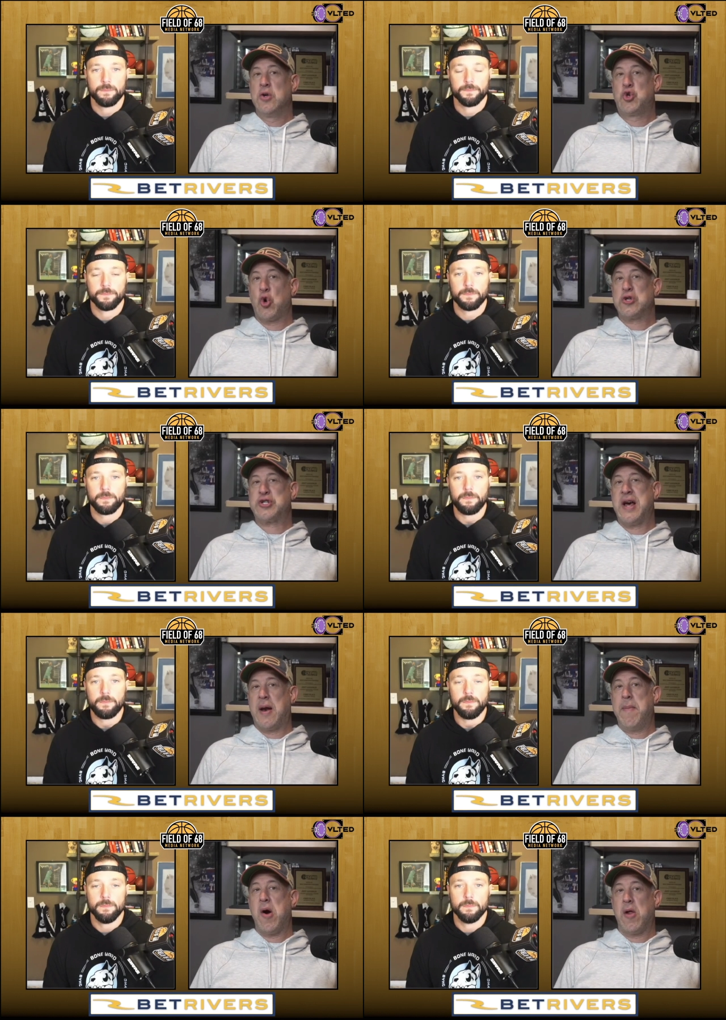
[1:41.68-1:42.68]

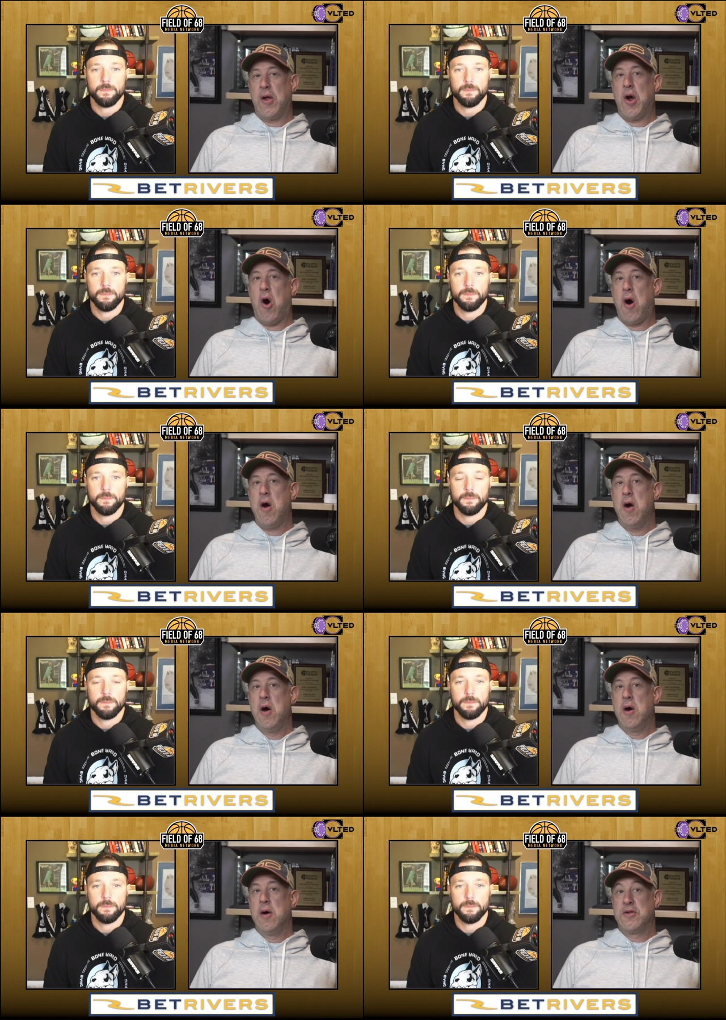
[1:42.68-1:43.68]
Speaker 1: Georgetown and Maryland are
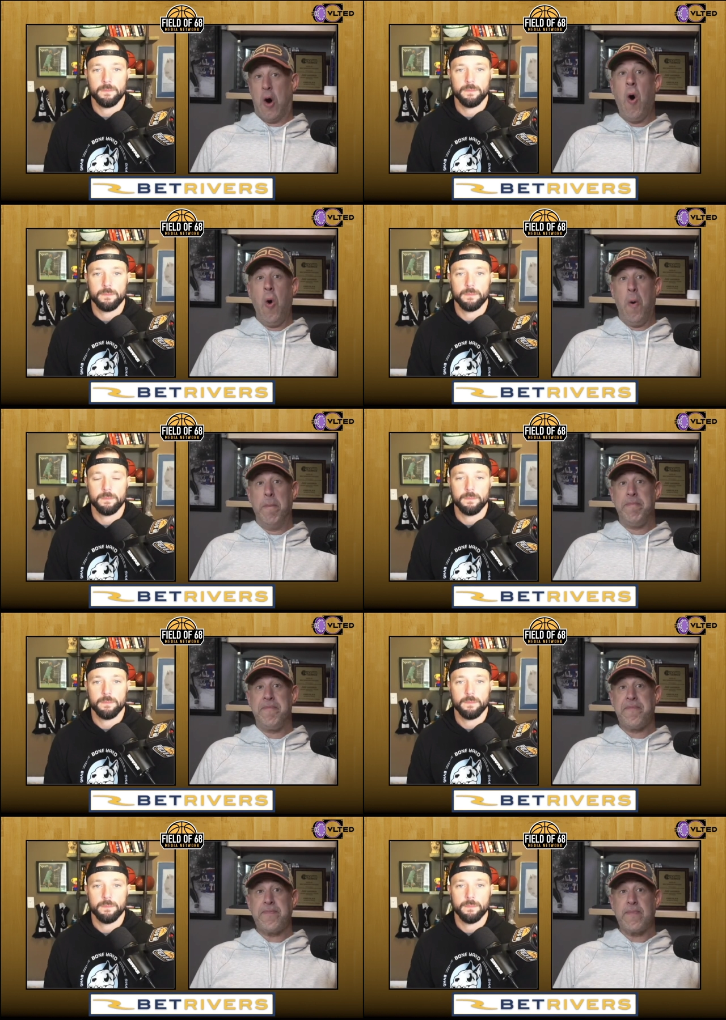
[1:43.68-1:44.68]
to home
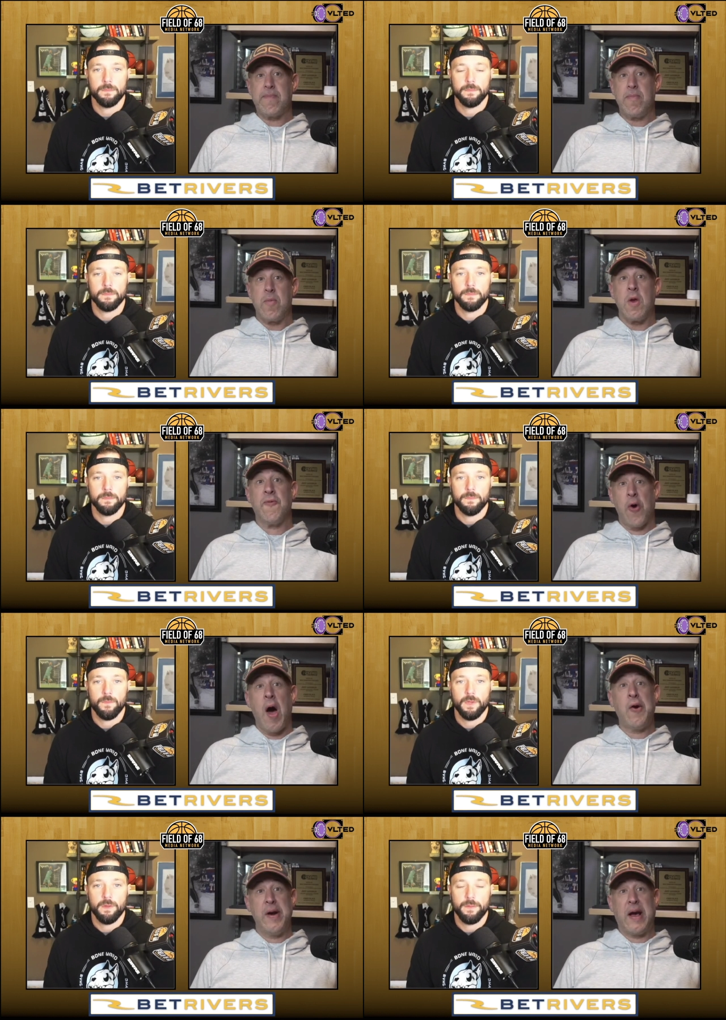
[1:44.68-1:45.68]
for
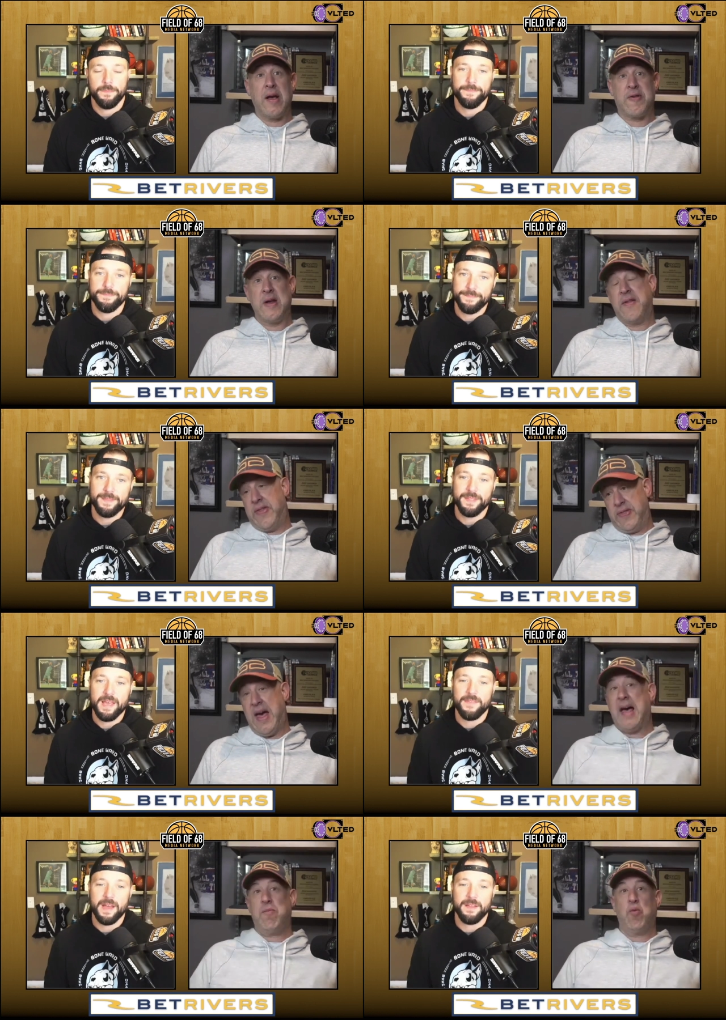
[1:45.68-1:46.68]
Hunter Dickinson. And
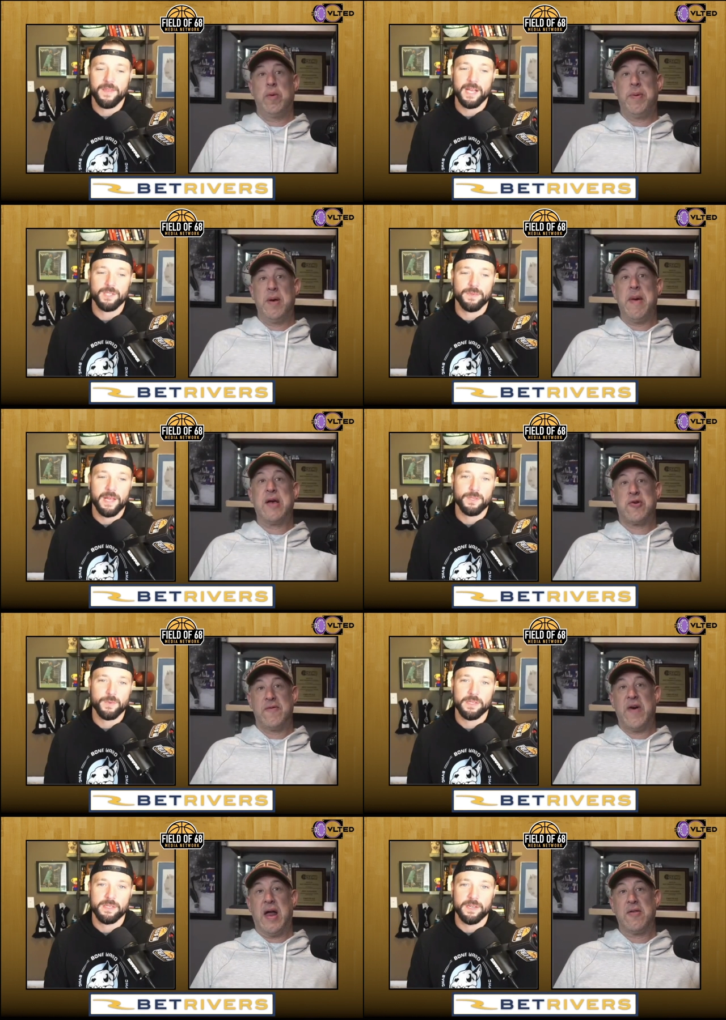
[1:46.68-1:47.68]
yeah, that, that that's that's
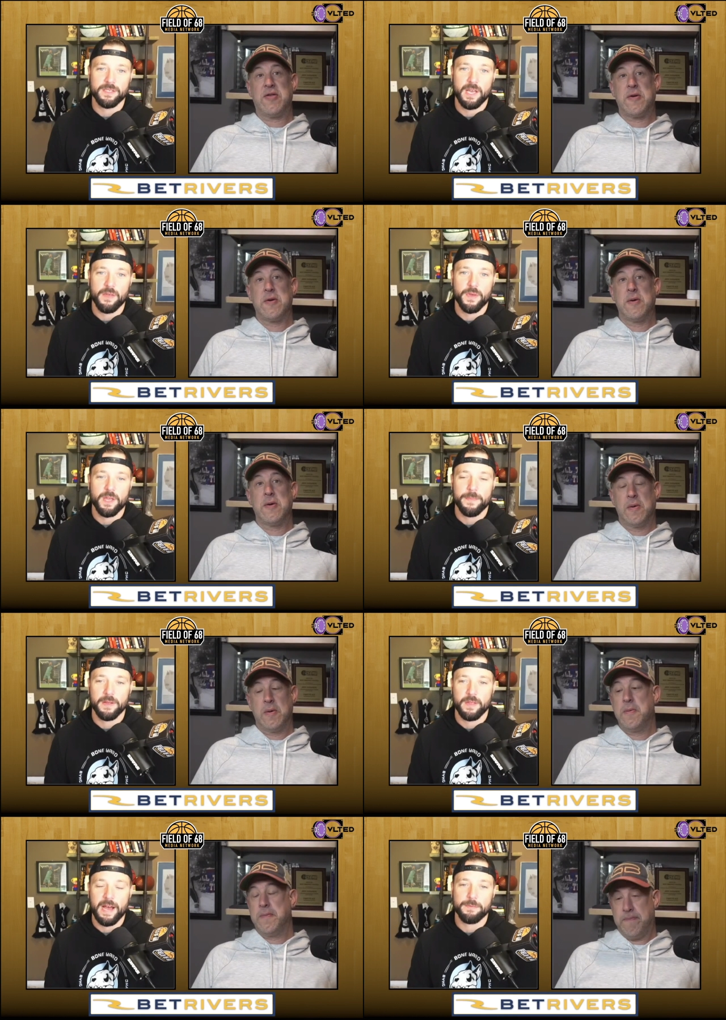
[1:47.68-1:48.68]
what I was going to
Speaker 2: say. Think
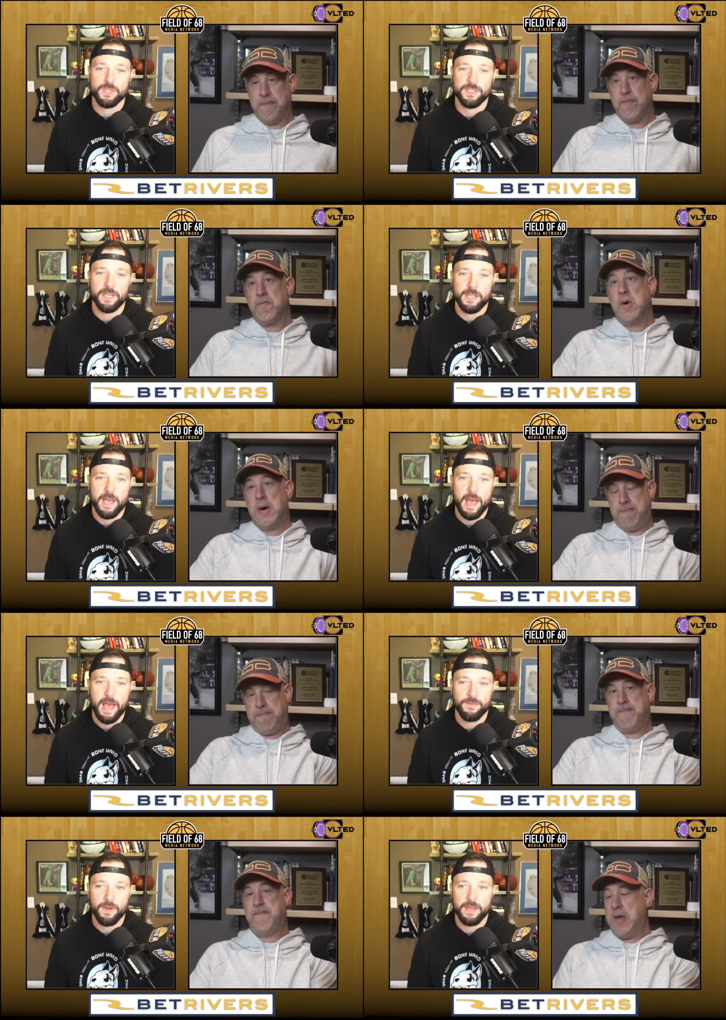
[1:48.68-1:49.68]
about the options that he
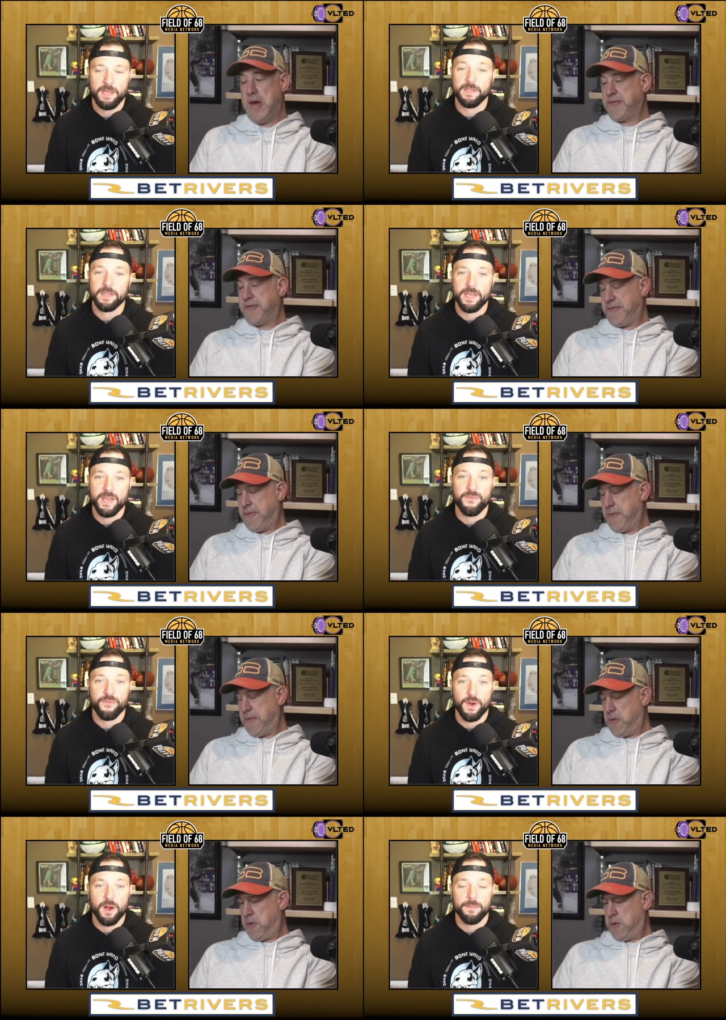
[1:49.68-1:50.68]
had. Right, yes. he's a kid
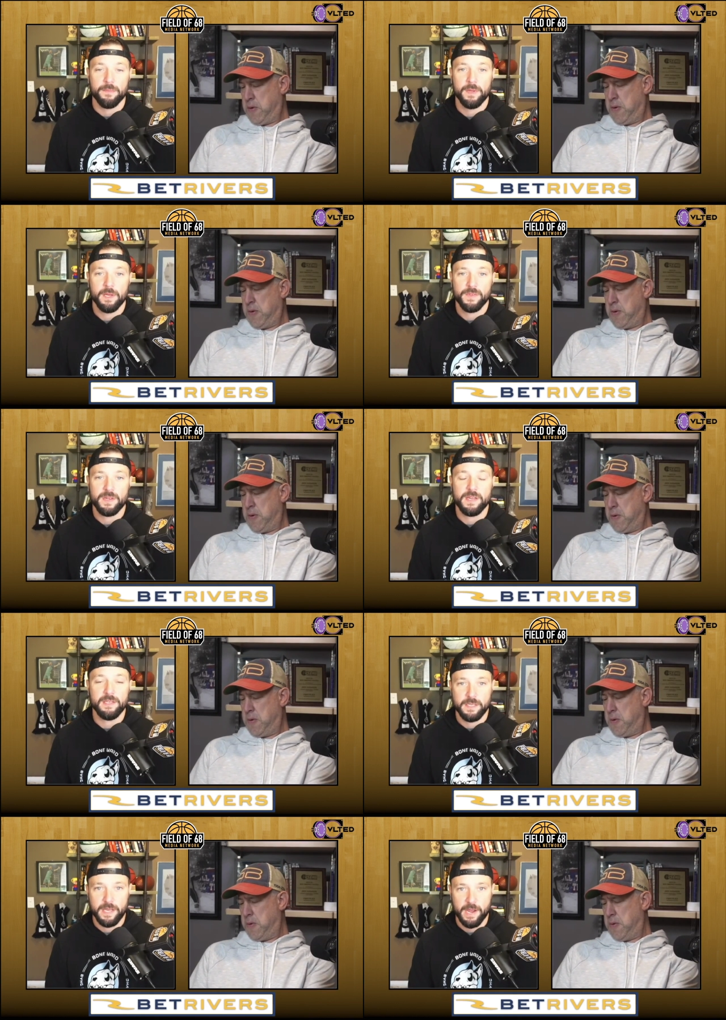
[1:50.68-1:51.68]
from the
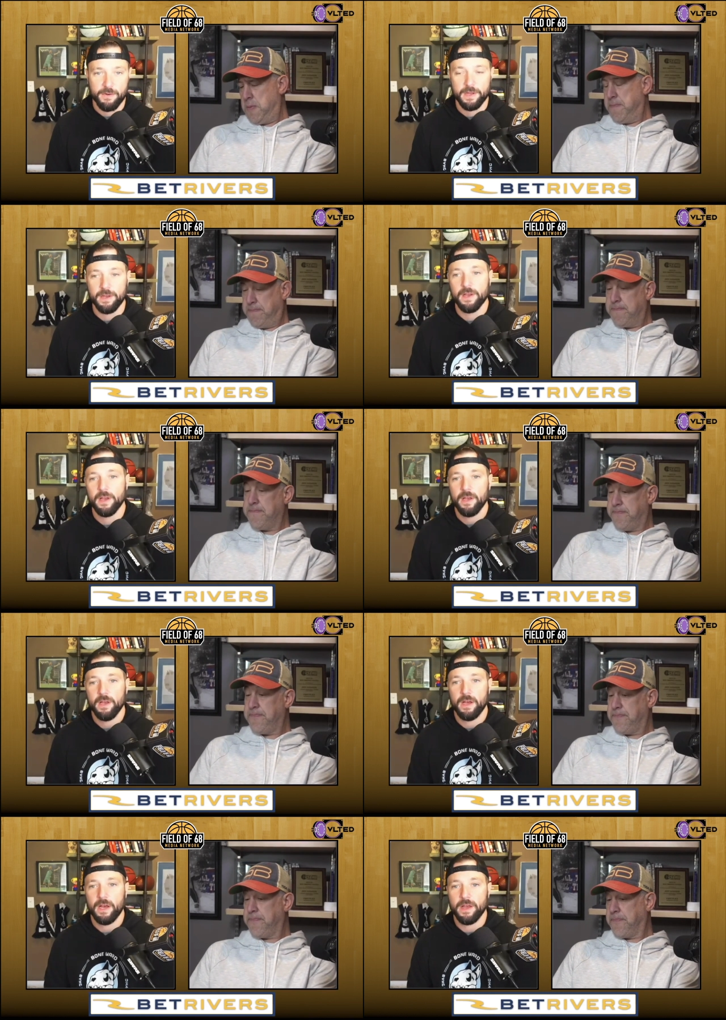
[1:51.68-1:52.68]
D.C. area.
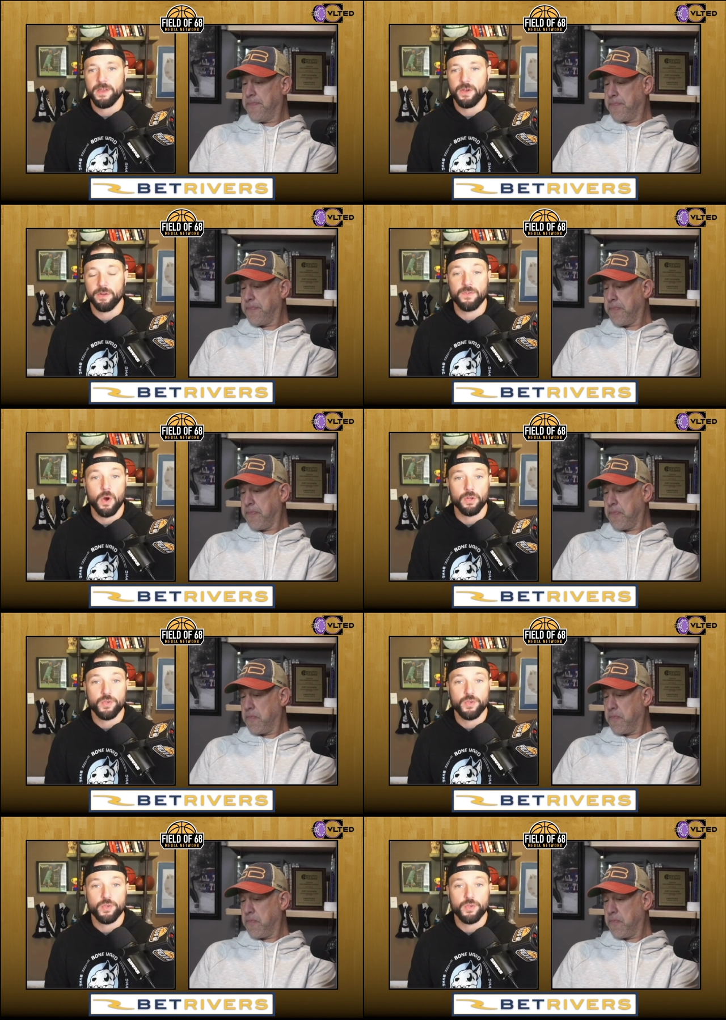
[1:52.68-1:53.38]
Uh, he could have gone to